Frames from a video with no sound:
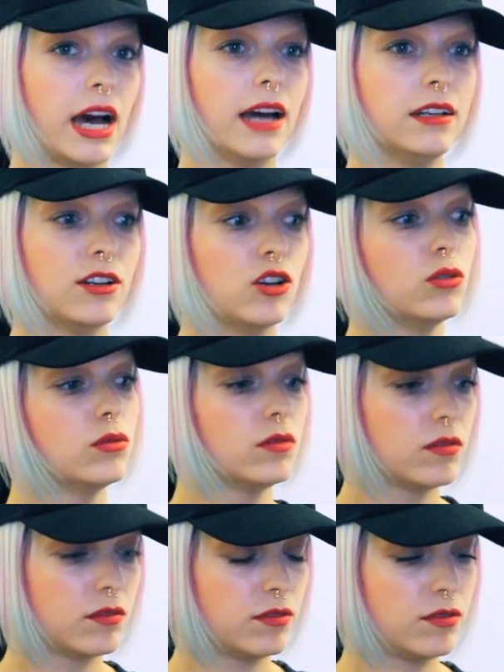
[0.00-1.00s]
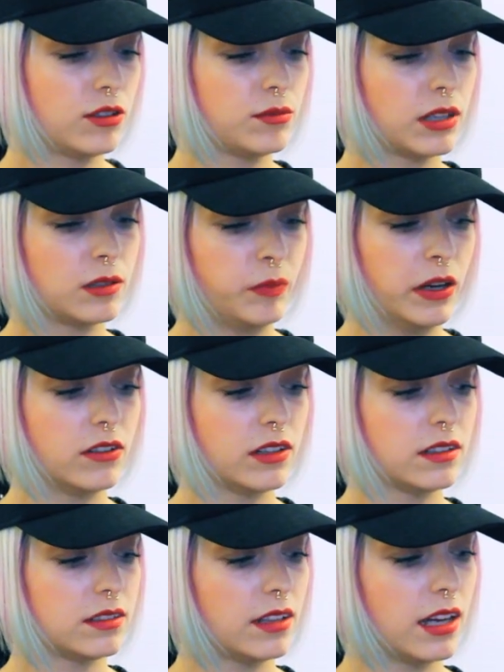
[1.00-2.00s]
I know from
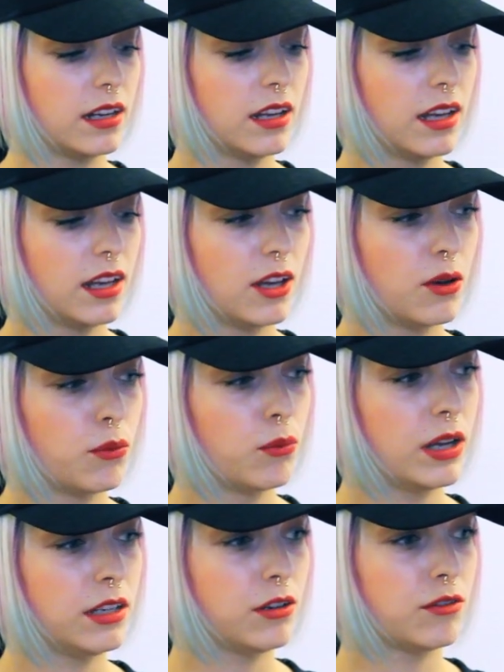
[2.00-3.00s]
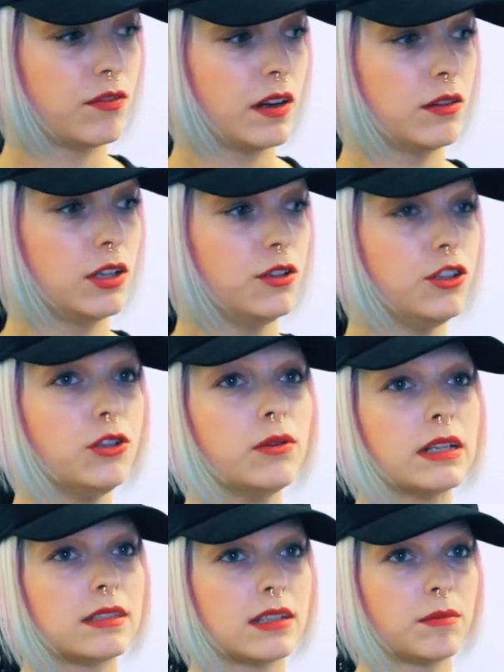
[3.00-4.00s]
experience that when you're very new
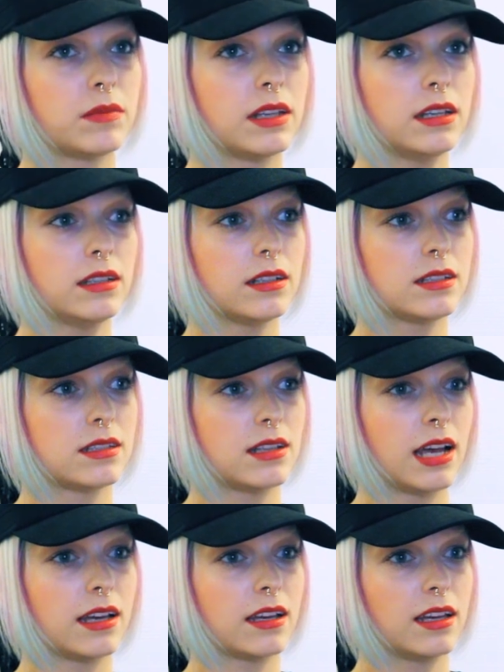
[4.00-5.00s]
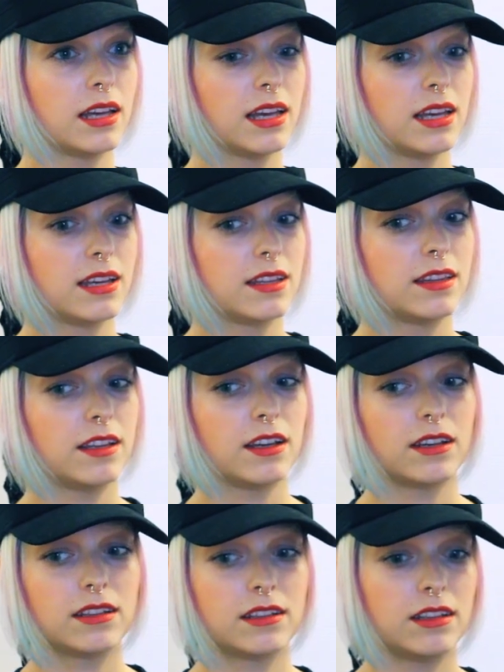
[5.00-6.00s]
at something, it's like
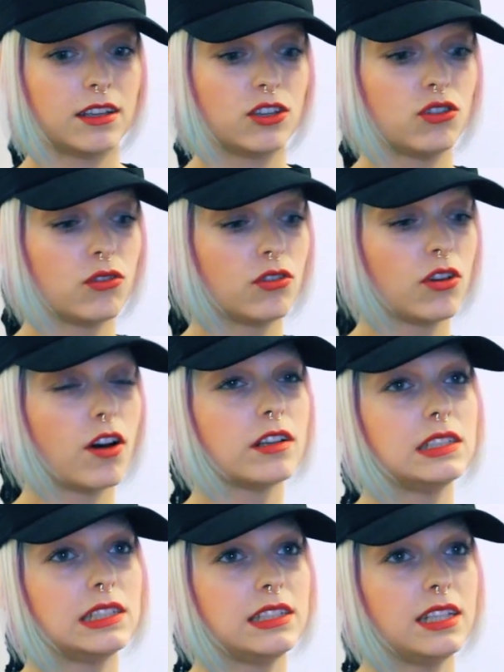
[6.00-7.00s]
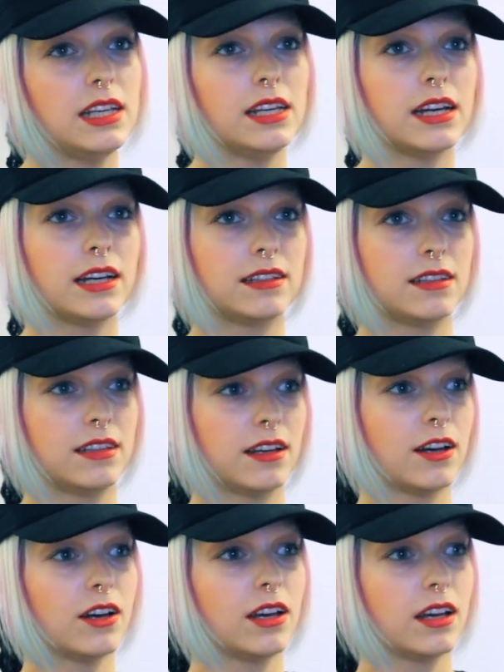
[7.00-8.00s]
the curiosity and
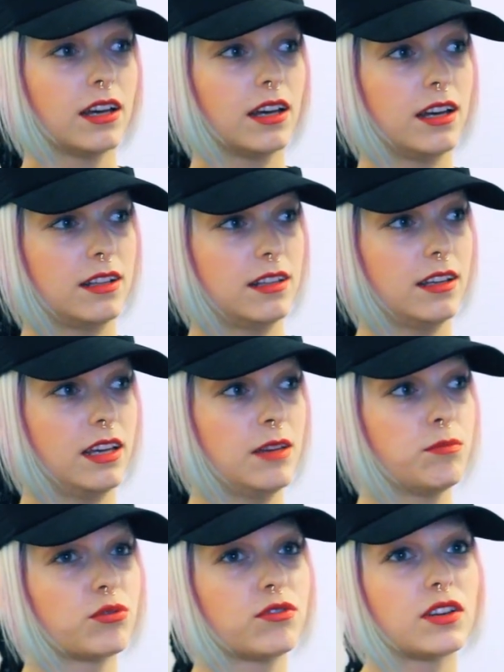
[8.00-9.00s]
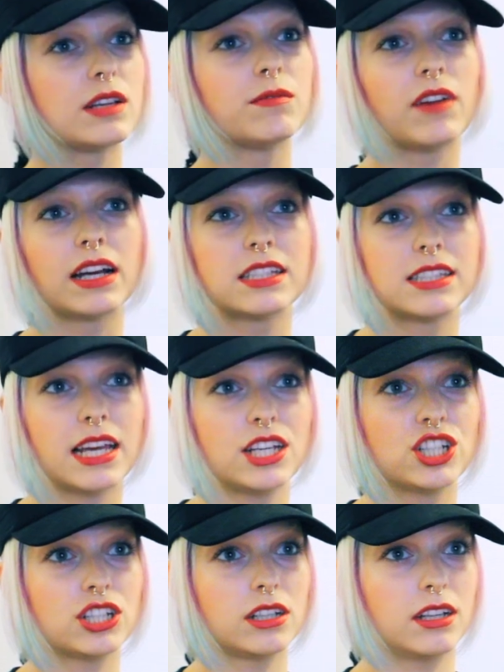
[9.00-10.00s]
the
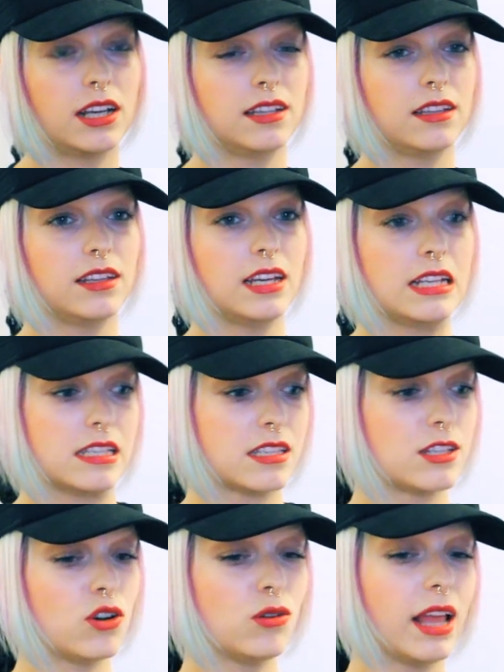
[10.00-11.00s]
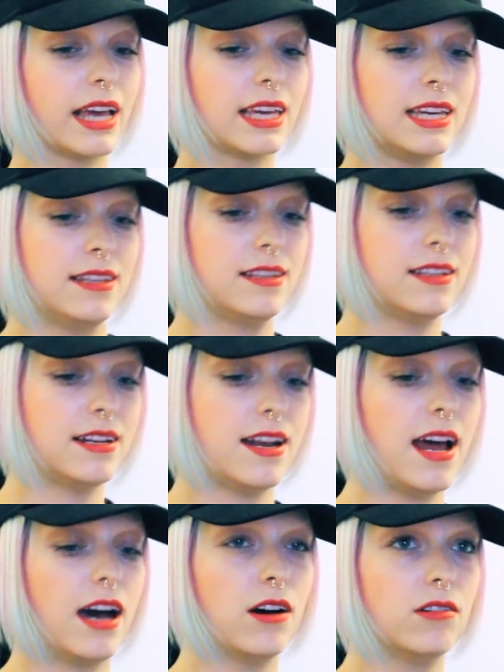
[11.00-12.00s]
improvisation, and it's so like in the
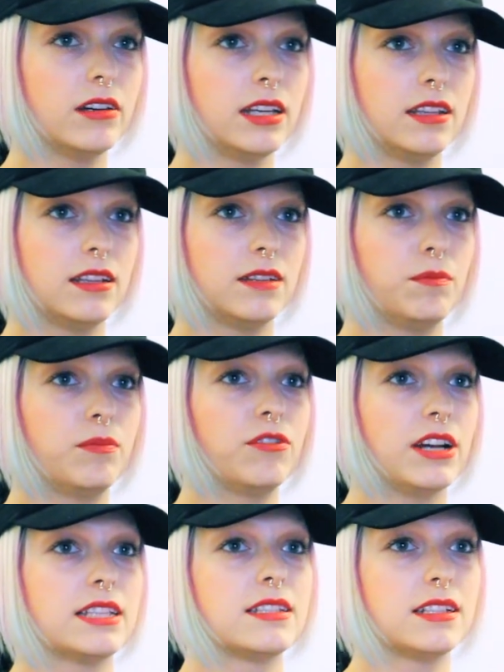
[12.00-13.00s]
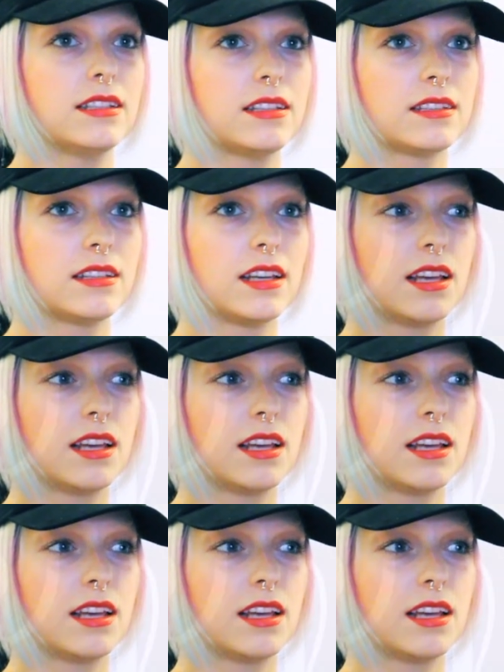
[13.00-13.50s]
now, in the present.